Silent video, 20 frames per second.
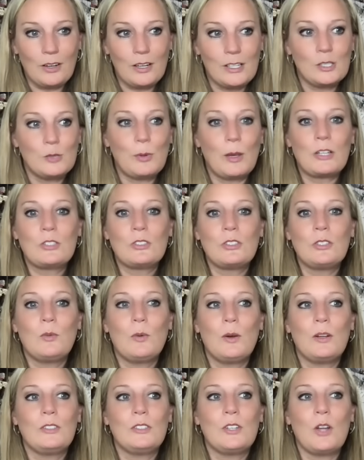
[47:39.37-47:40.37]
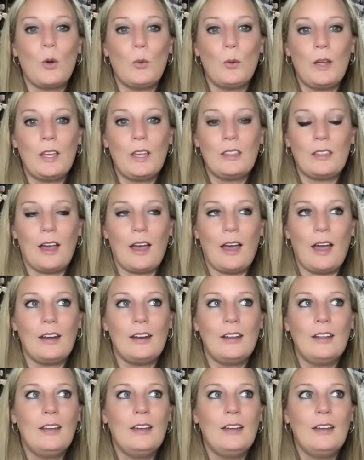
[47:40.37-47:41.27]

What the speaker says: especially when knowing that,